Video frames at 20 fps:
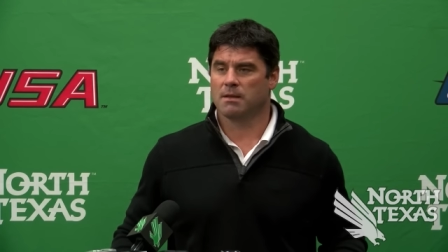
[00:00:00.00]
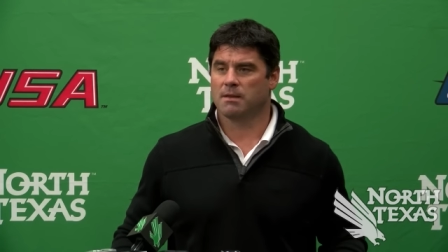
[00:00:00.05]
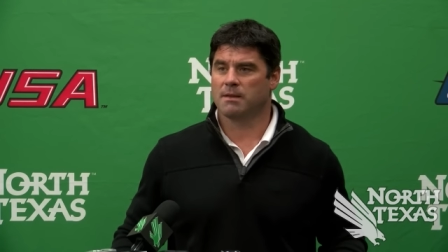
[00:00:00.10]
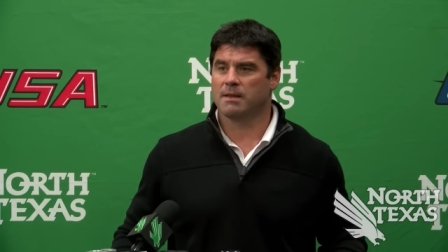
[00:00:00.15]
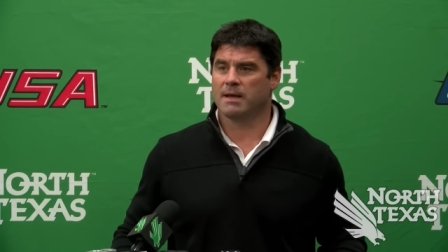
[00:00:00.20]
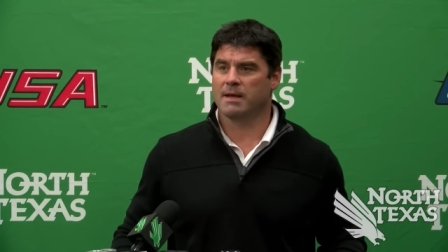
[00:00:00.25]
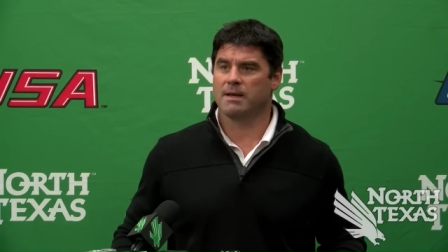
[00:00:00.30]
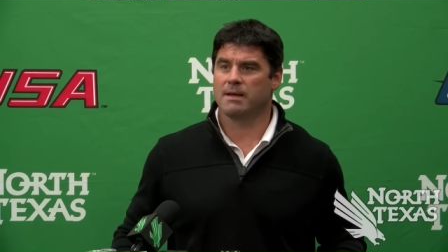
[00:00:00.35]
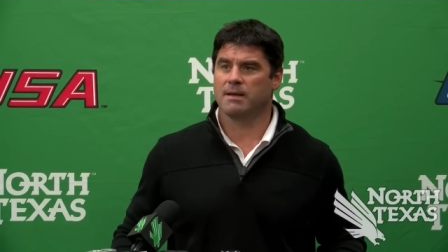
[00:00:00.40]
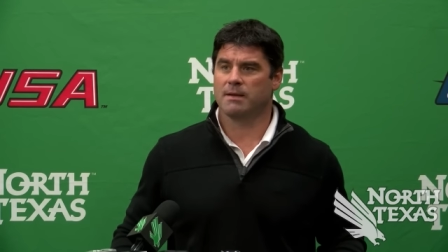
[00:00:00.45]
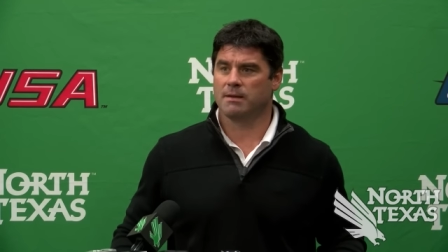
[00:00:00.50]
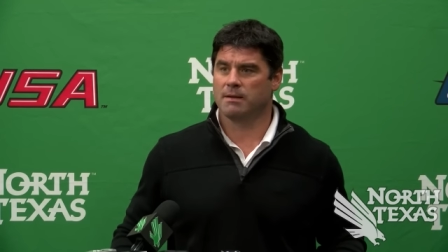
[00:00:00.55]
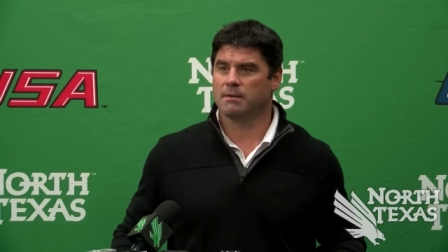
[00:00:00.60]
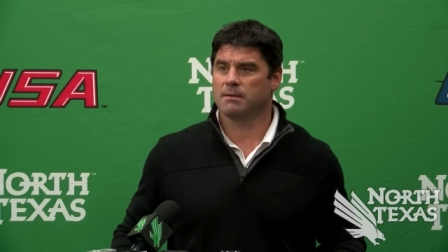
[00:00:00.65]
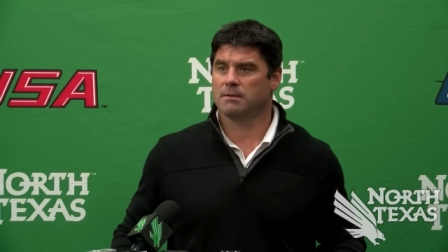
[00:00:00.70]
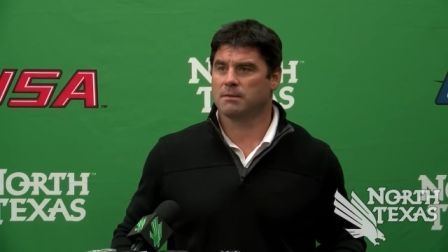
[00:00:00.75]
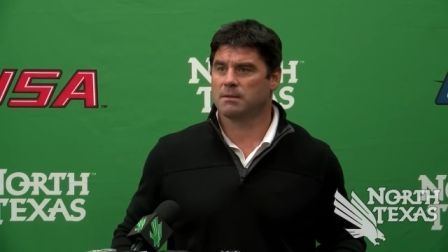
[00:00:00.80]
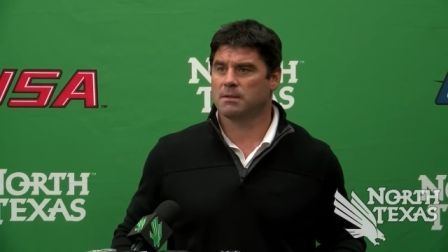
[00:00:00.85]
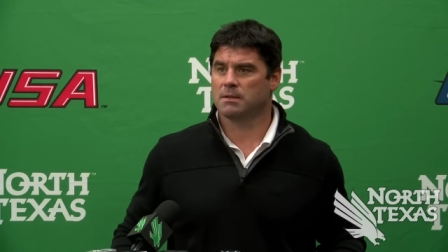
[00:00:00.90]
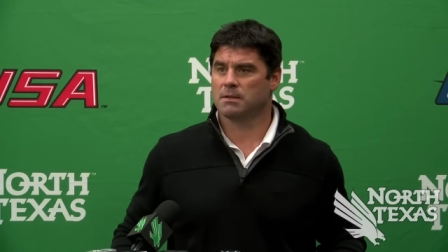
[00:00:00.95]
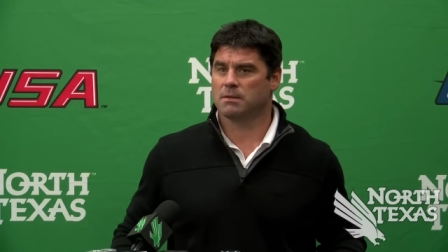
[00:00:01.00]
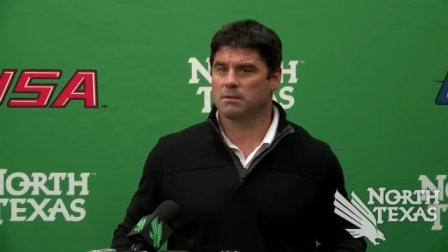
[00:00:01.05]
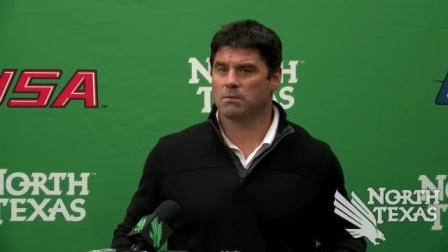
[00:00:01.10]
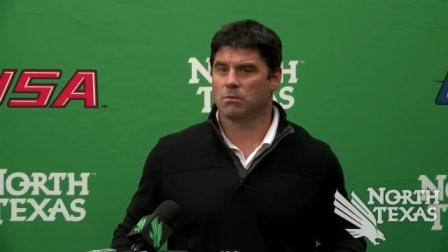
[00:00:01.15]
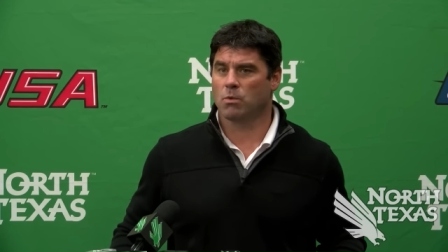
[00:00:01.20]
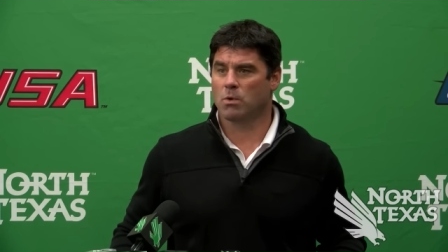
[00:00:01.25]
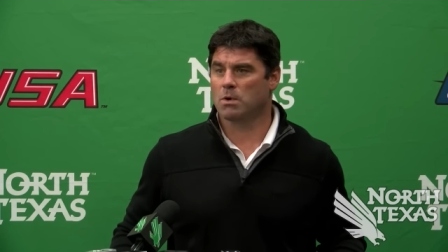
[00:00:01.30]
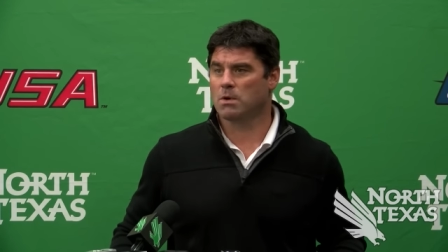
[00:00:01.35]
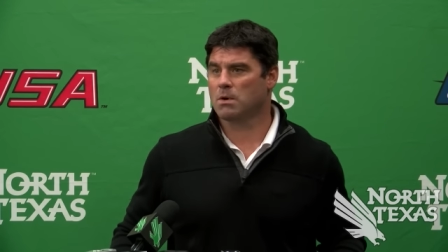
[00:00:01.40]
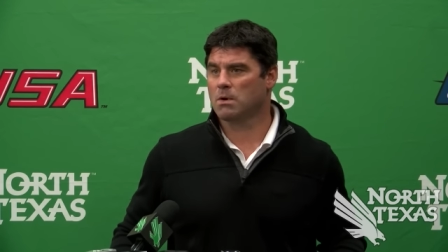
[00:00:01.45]
they uh,
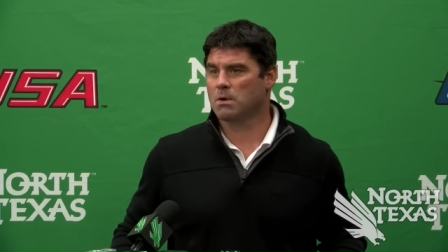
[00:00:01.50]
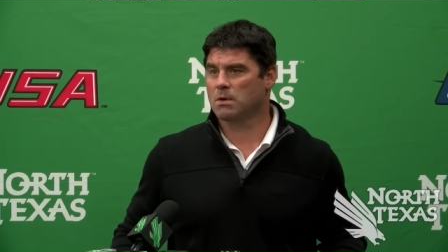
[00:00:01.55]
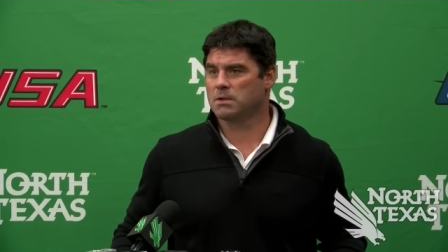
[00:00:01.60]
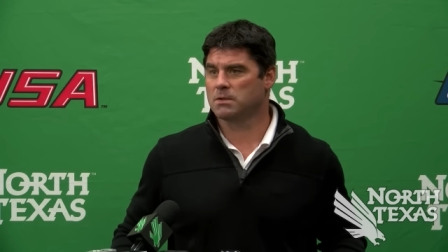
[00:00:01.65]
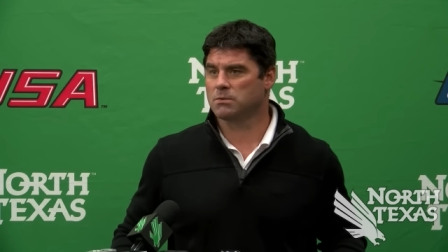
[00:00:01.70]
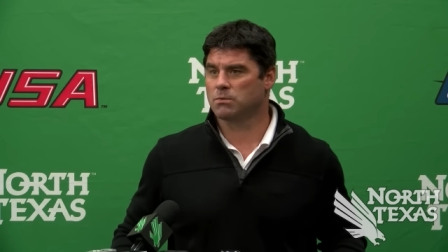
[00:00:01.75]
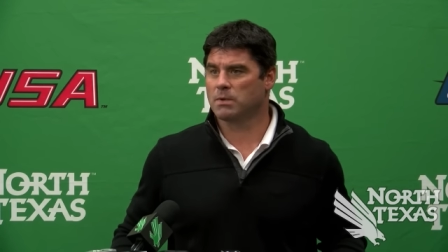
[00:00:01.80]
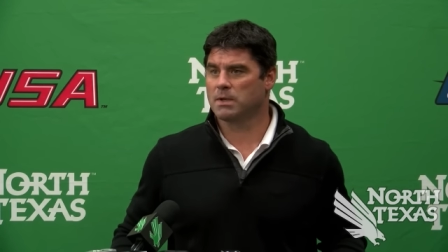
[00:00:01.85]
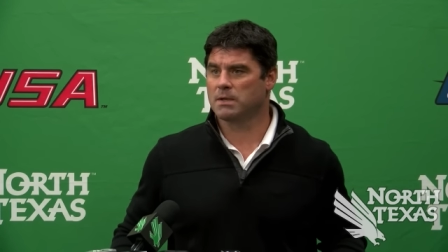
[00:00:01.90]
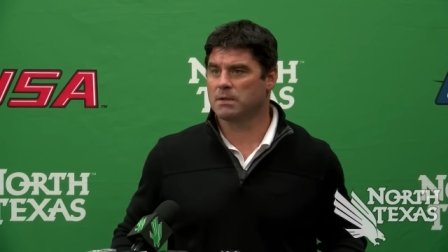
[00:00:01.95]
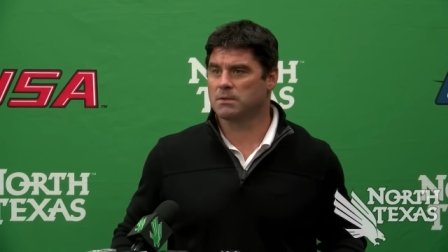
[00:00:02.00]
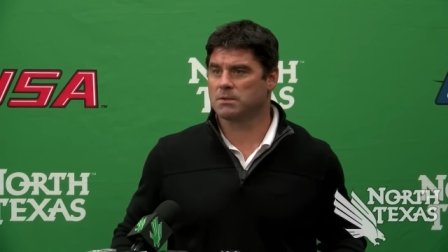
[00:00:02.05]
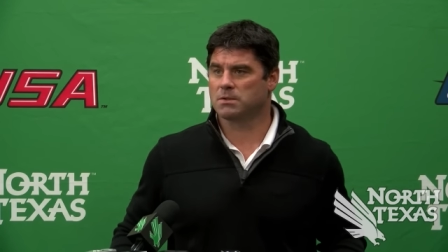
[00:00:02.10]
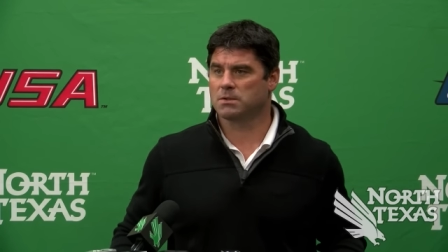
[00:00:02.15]
work hard as well.